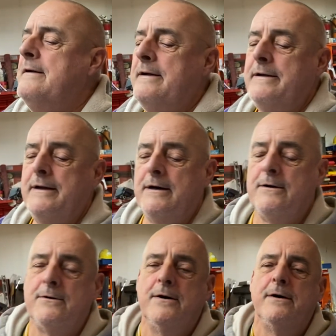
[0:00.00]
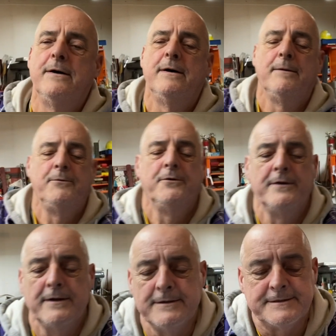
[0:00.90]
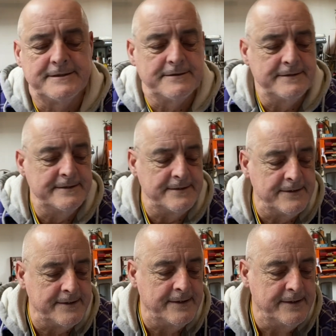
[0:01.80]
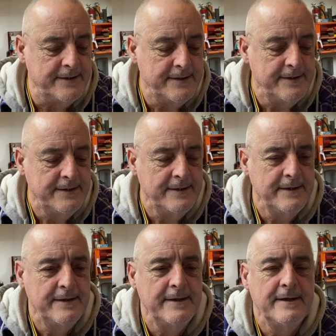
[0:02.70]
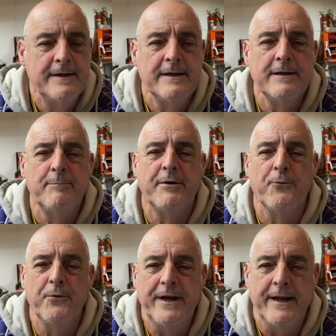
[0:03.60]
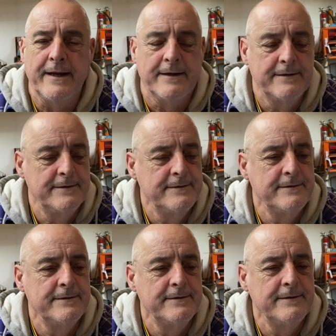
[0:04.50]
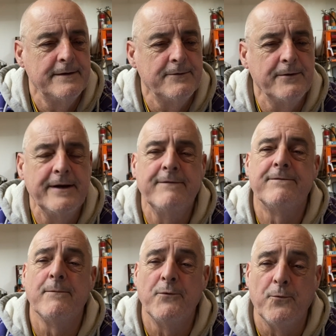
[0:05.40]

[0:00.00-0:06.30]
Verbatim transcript: And now I'm doing a little series on a little bit of reading and reading from the